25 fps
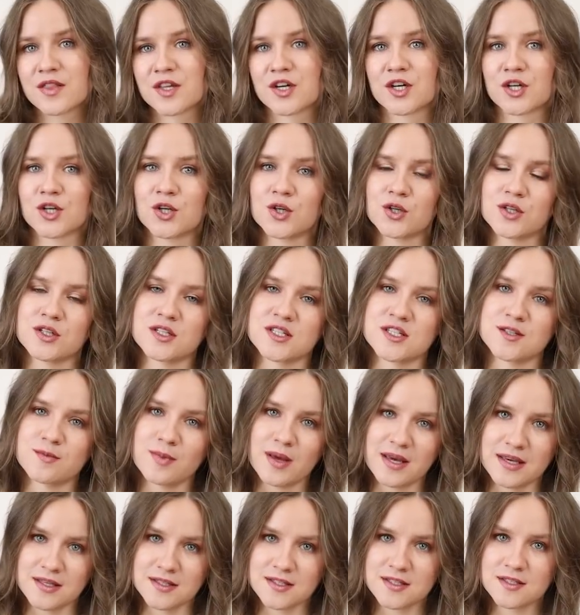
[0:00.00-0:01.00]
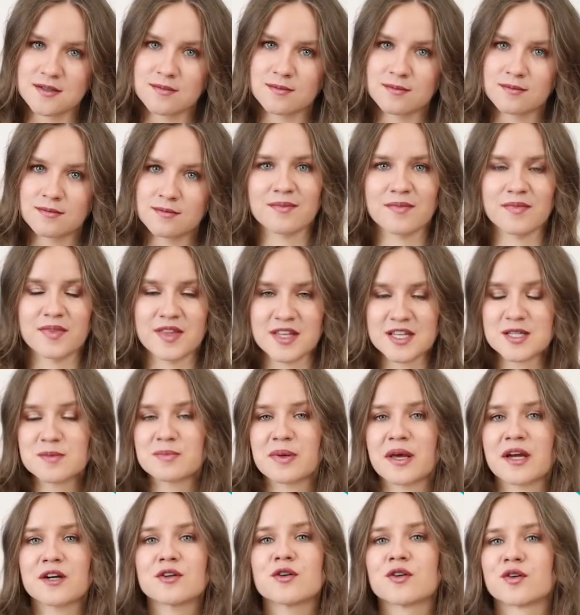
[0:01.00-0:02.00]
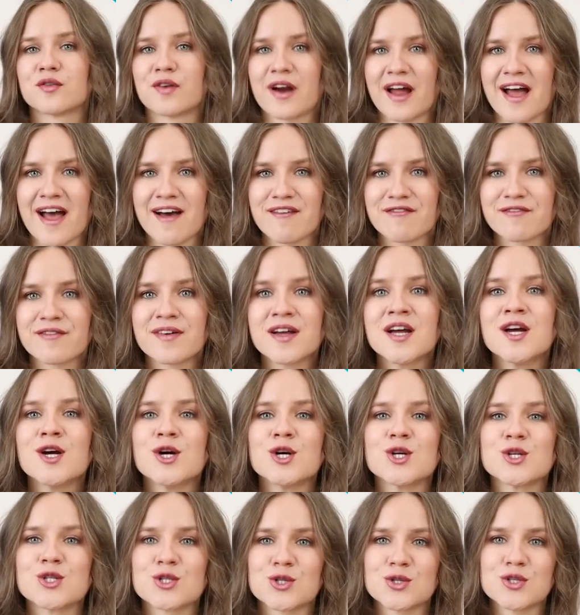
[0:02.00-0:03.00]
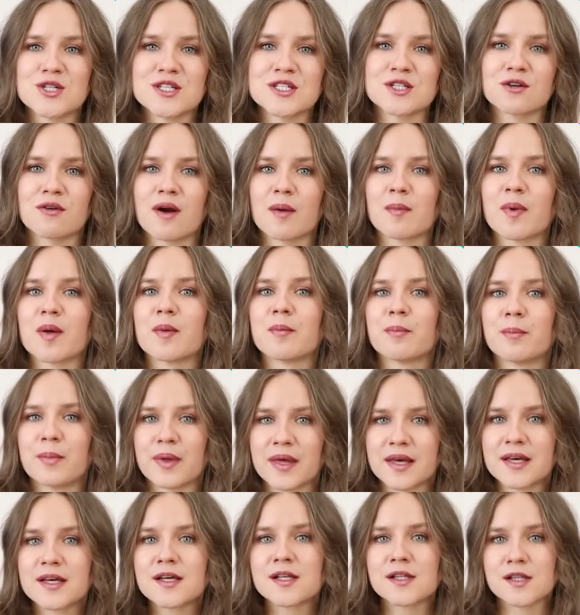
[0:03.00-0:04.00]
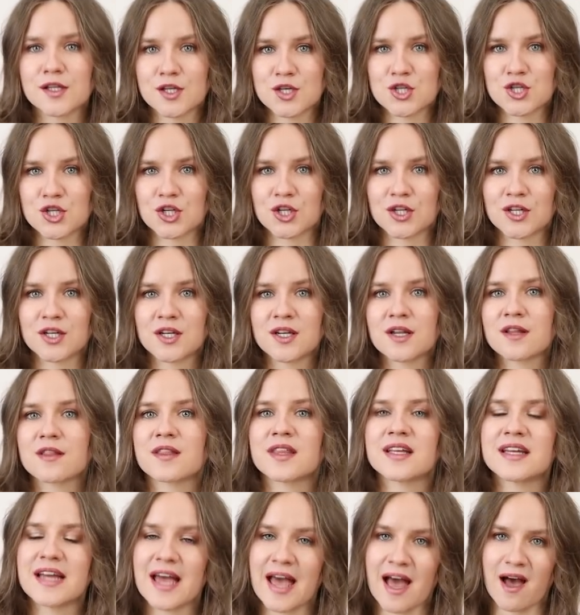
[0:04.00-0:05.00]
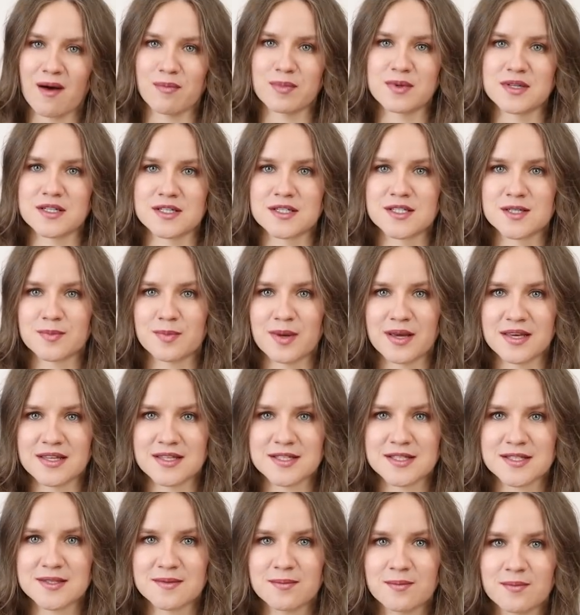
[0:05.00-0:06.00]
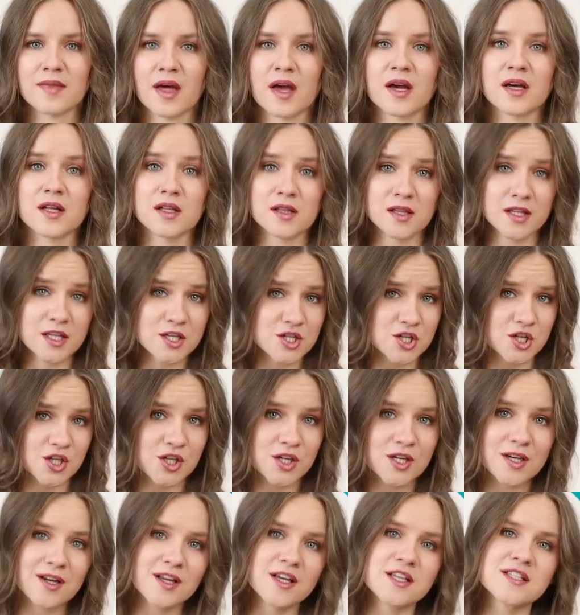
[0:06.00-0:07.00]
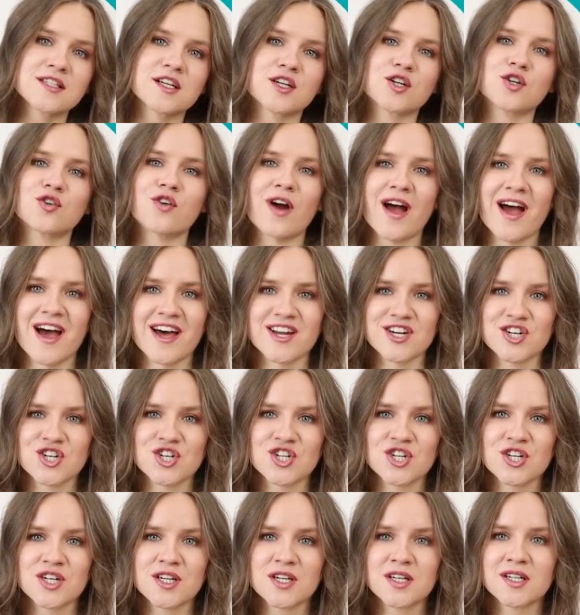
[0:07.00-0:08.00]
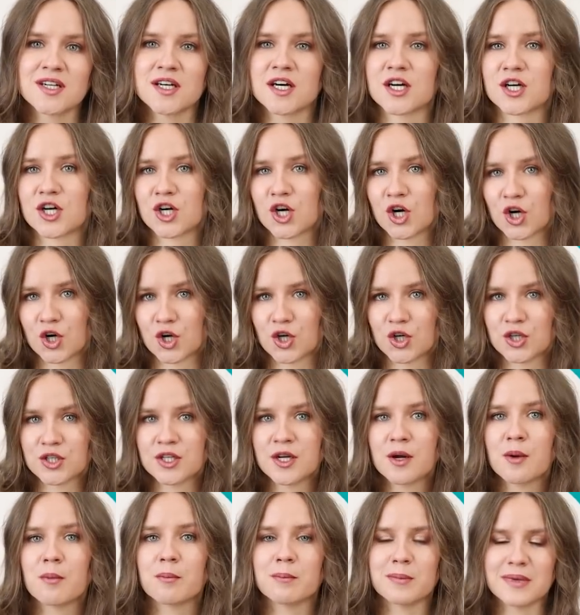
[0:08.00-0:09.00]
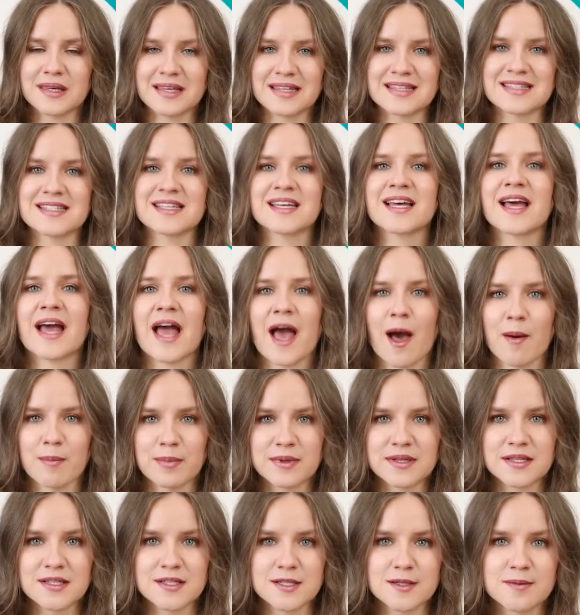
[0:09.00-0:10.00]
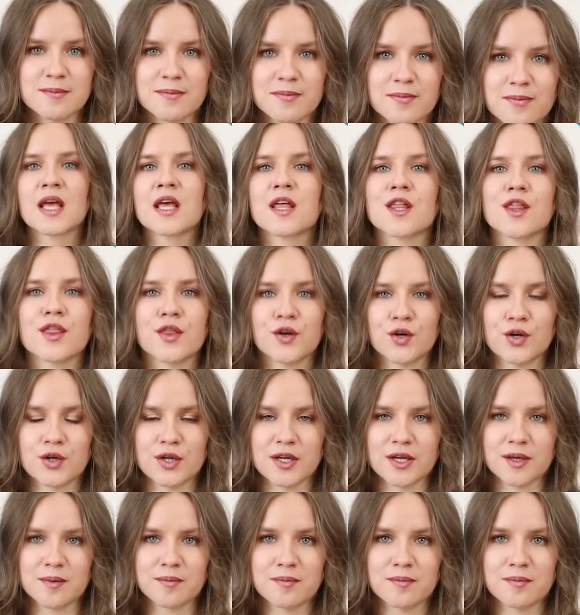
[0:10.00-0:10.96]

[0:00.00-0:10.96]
that occurred in space. This paragraph should describe a big collision that happened in space. A collision is a crash. Occurred means happened. 30.